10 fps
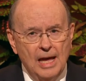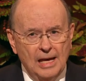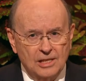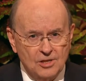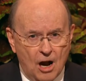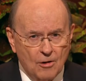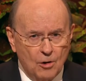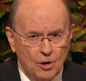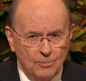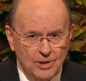It is our
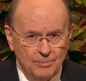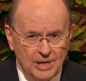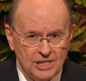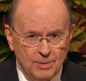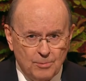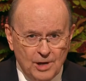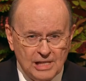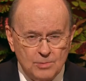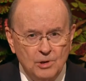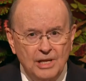hope that bishoprics will